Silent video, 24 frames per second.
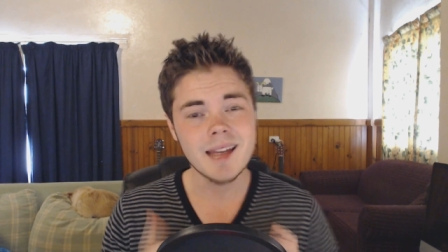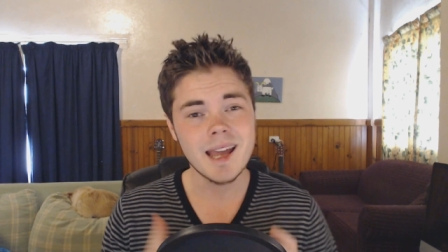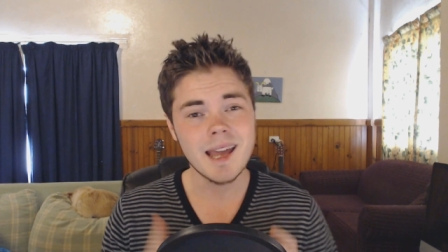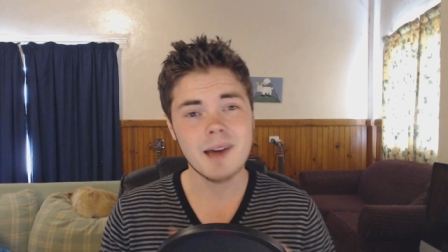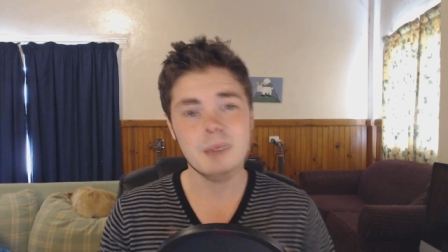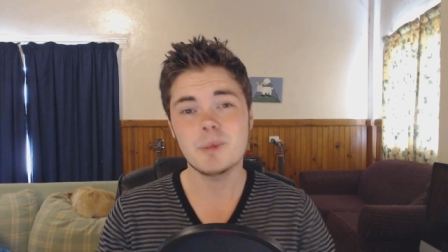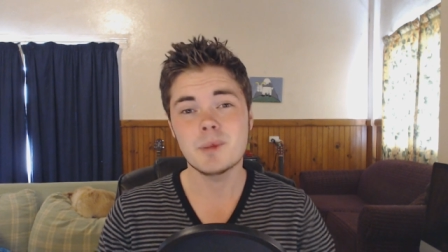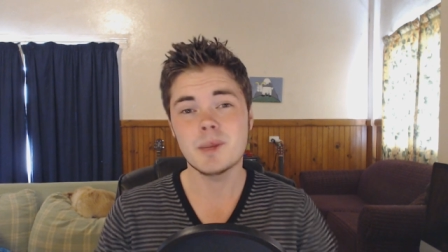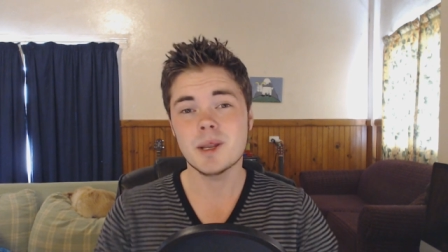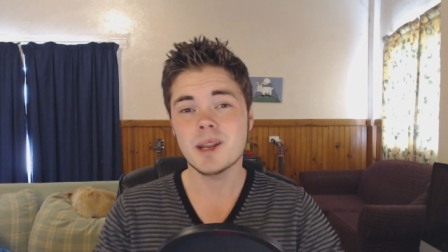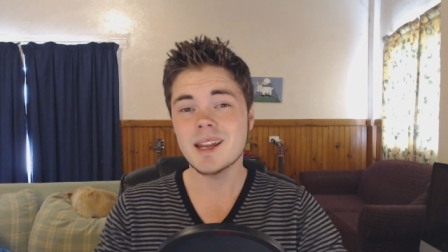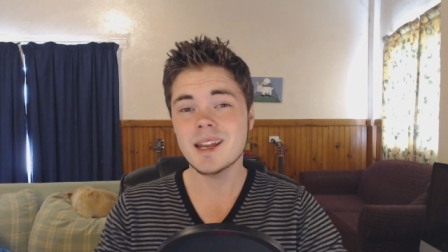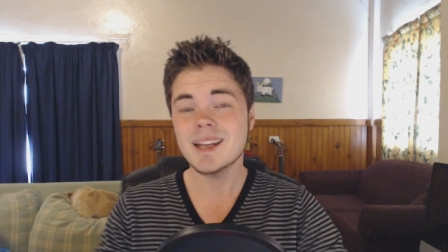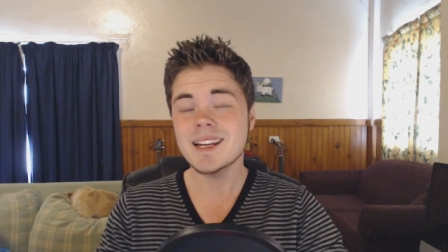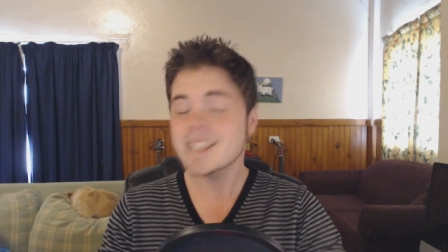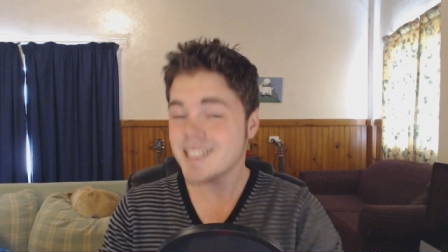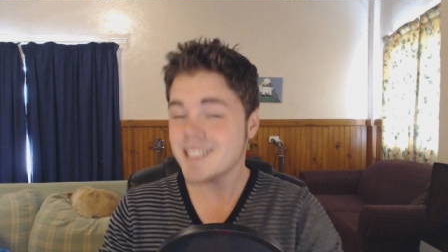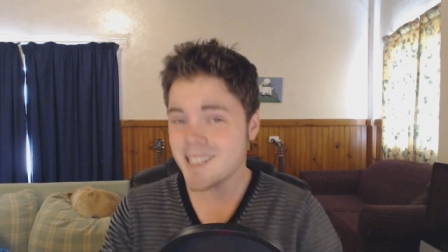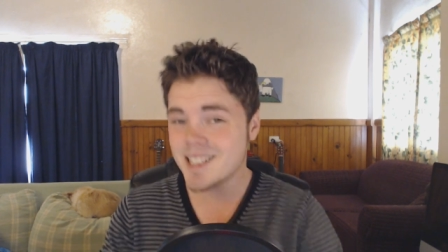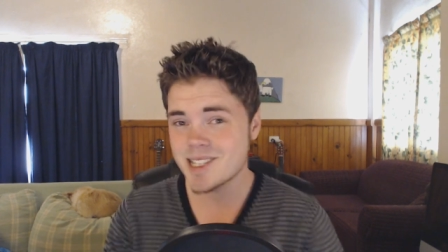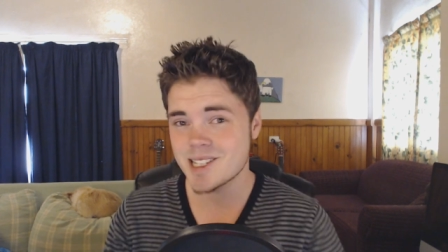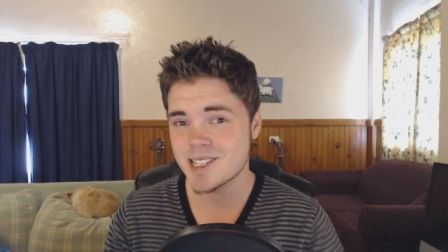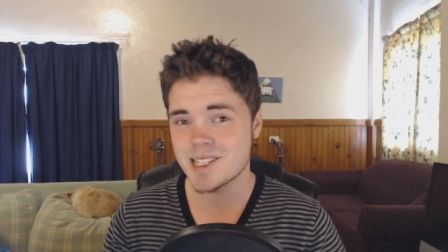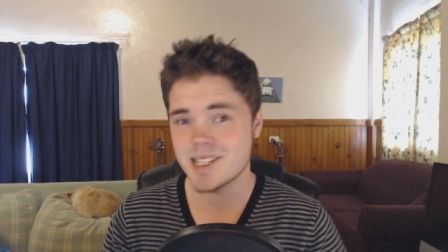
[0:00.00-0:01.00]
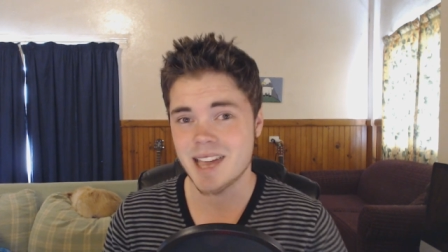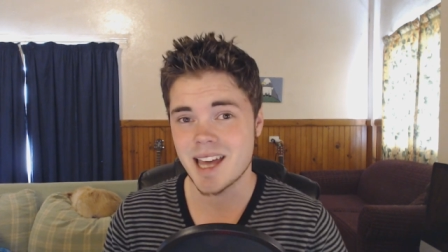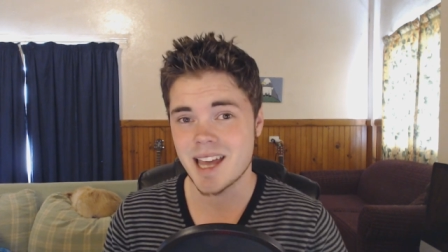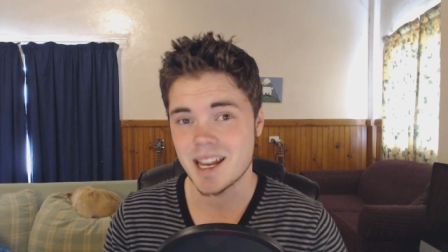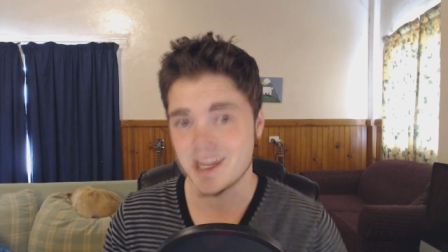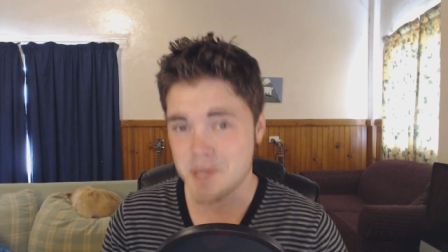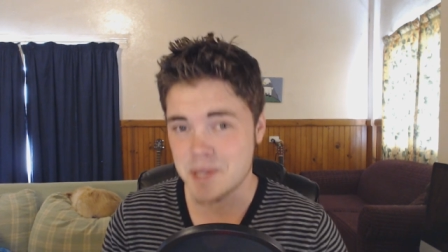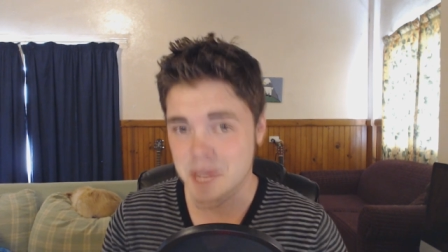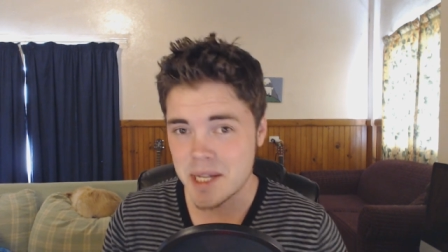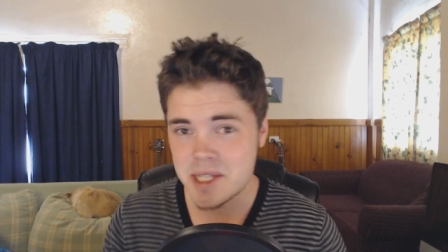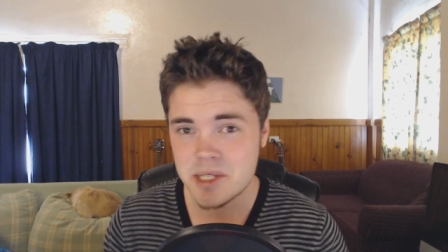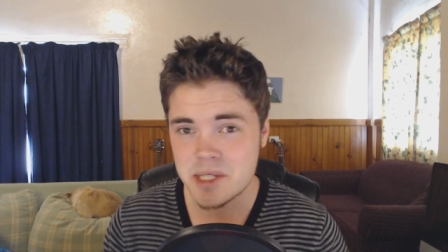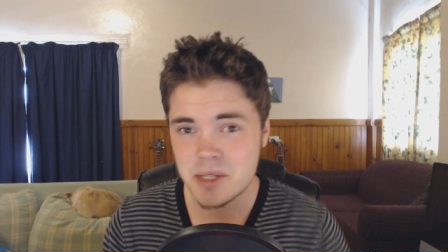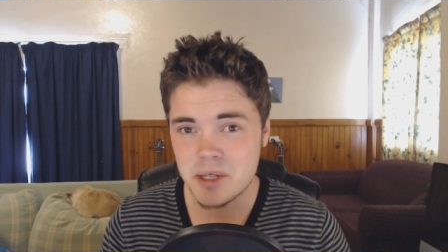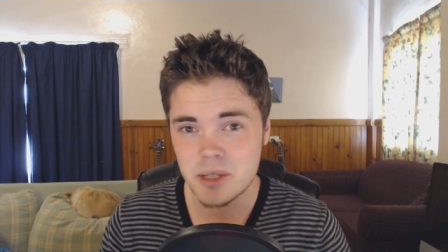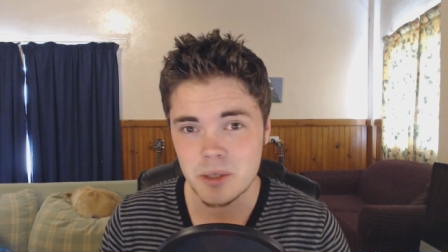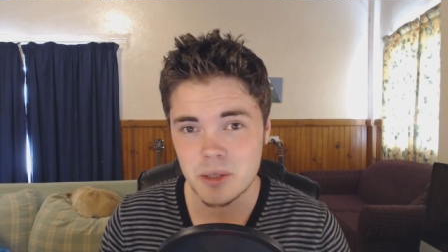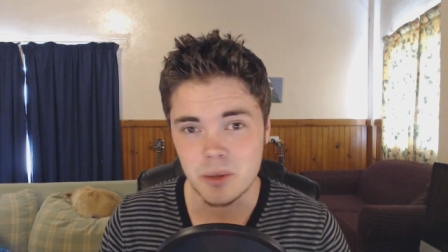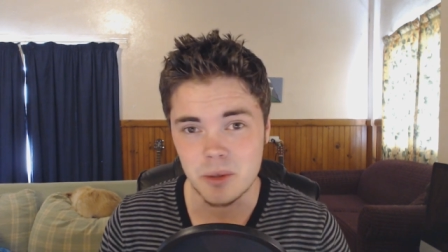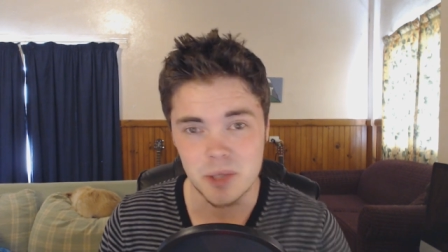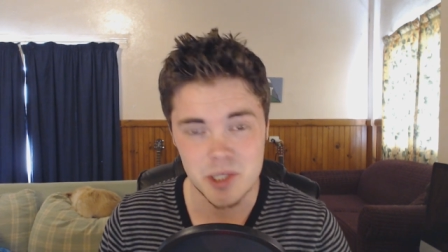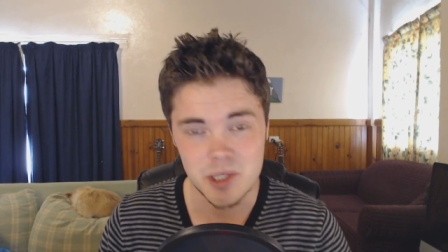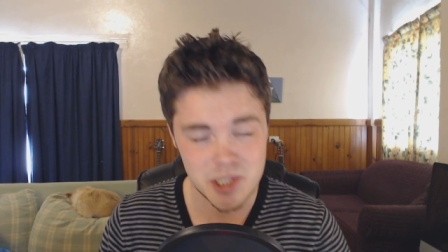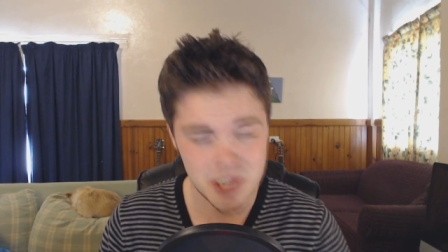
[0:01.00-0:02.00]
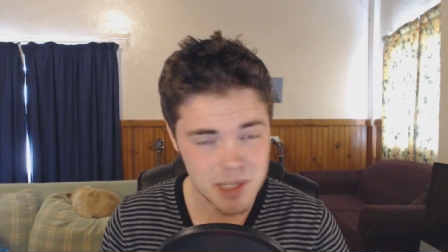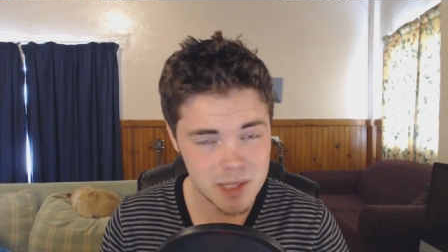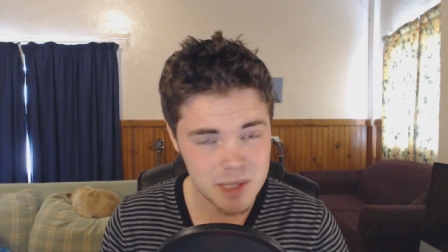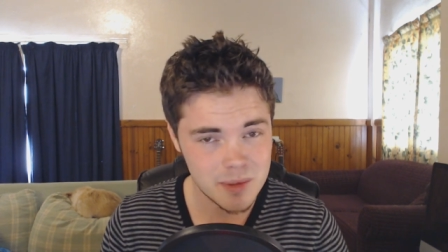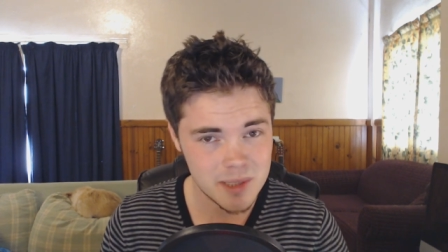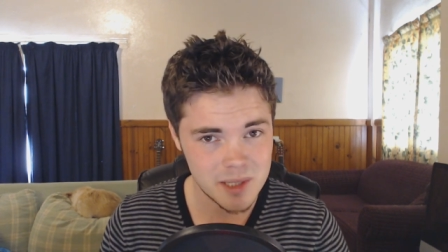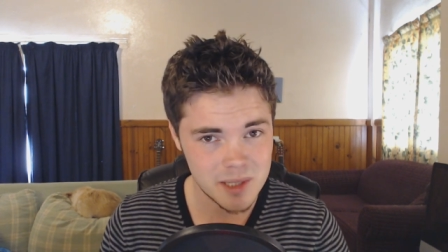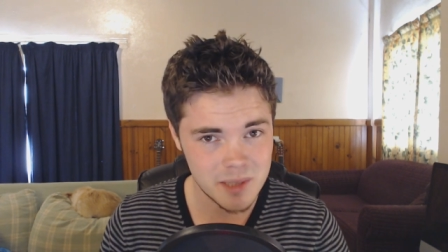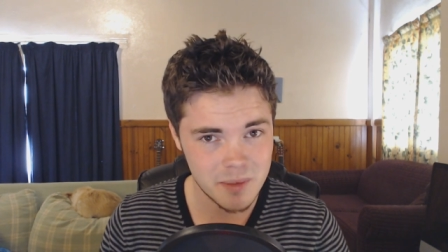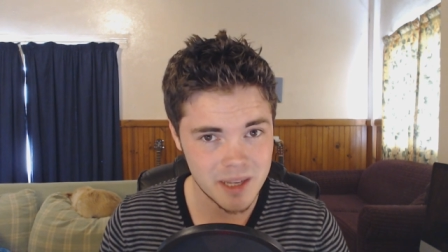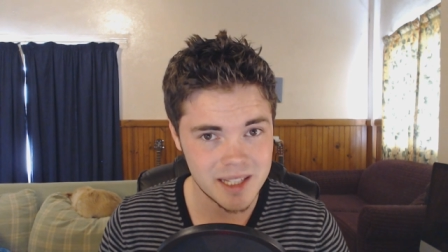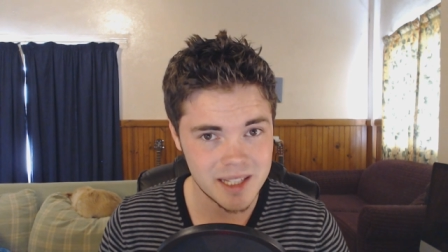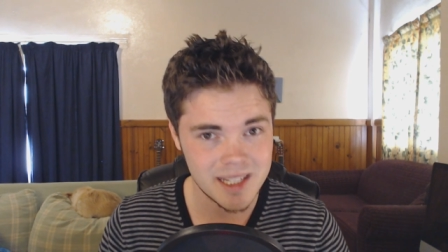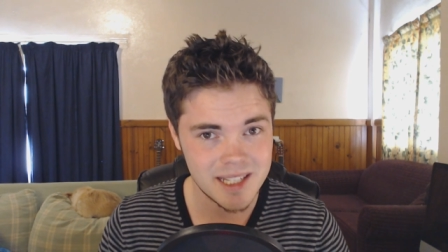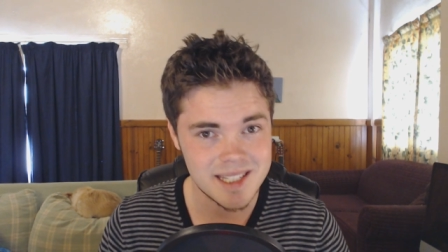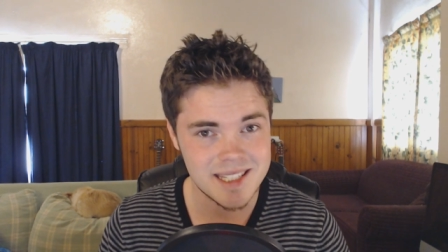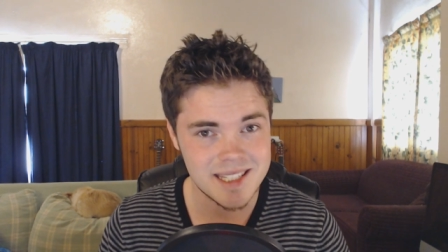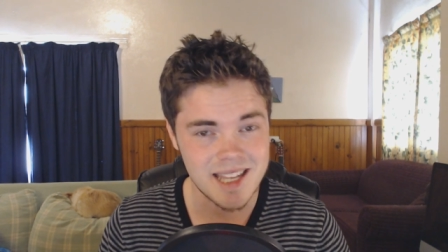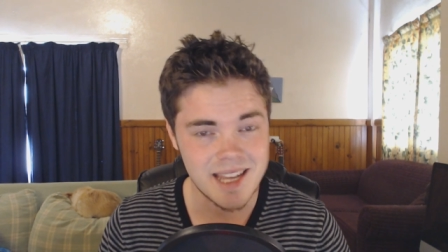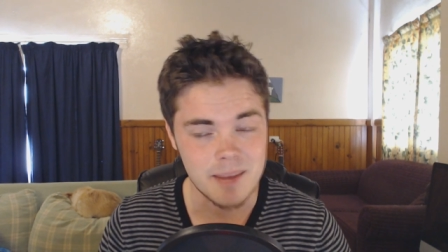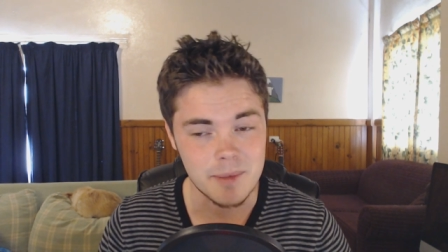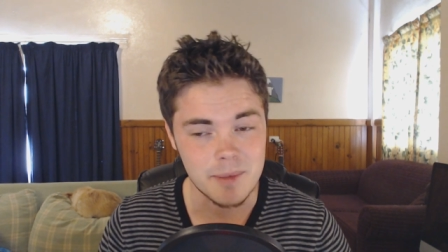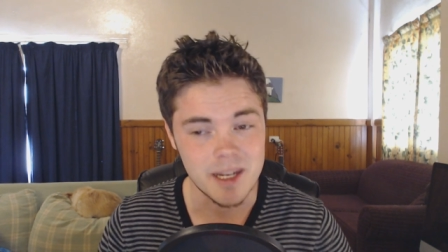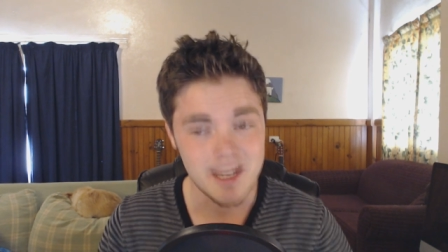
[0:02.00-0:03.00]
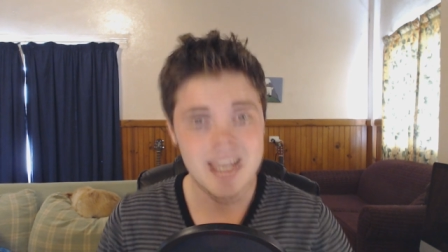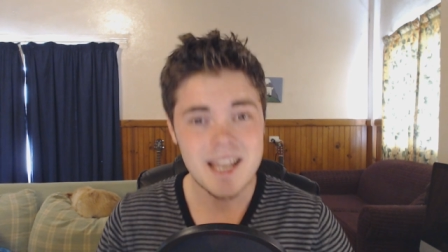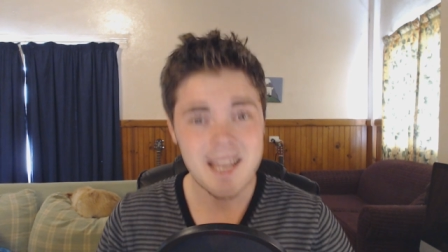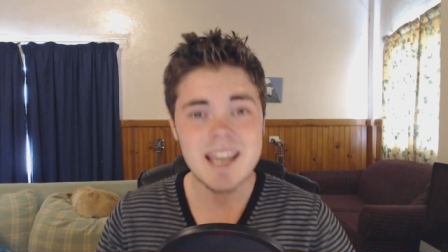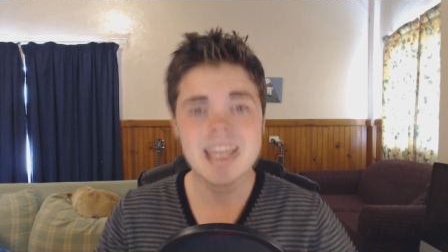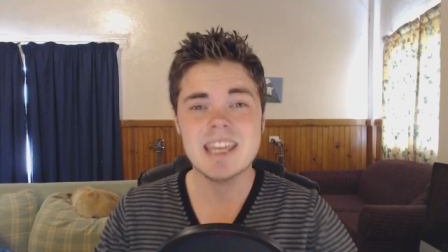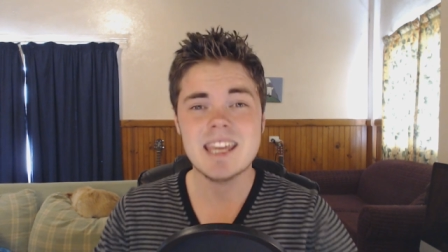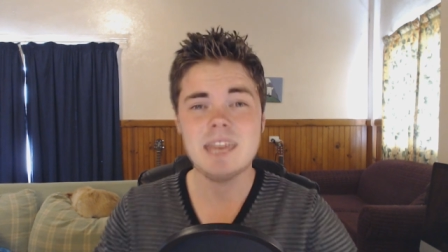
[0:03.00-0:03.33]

Now, but in addition to that, and that's not all, it just wasn't about the entertainment,